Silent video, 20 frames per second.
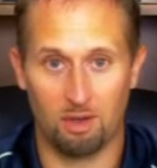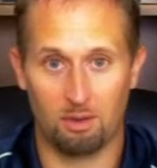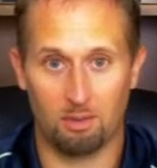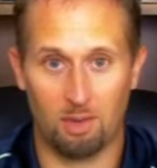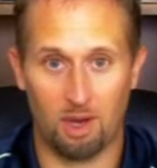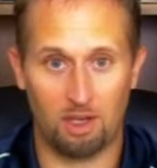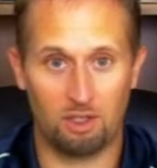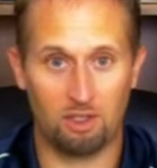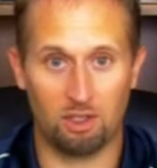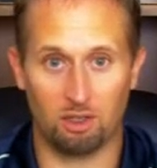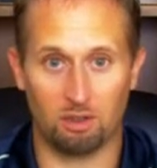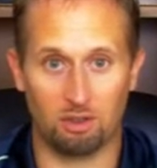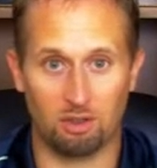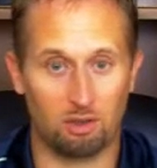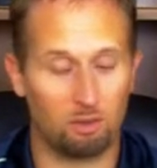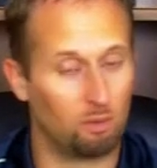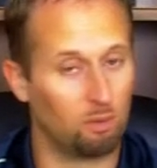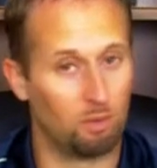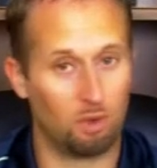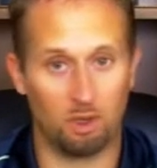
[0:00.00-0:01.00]
my children
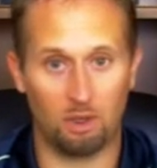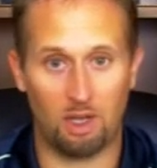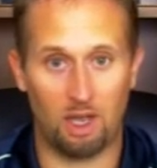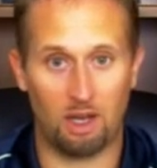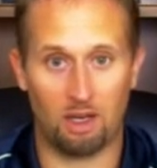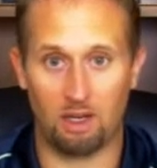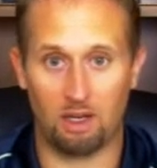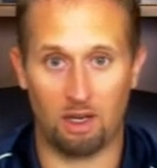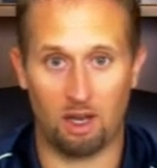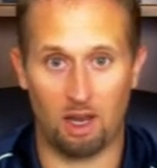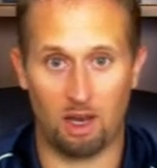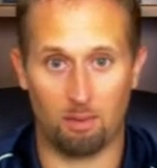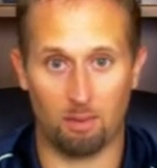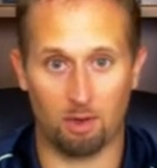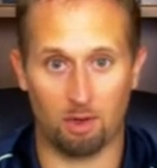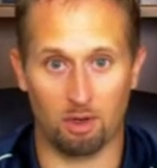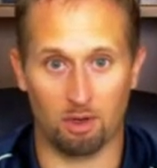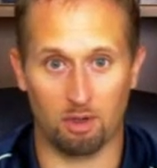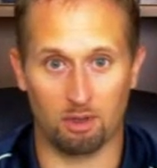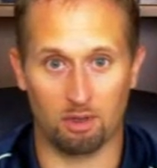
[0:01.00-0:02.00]
will not eat
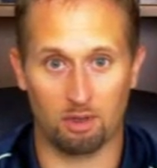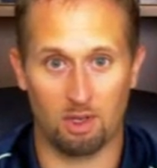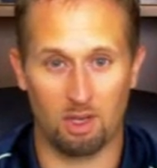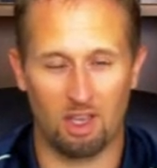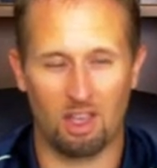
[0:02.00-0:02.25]
hamburgers.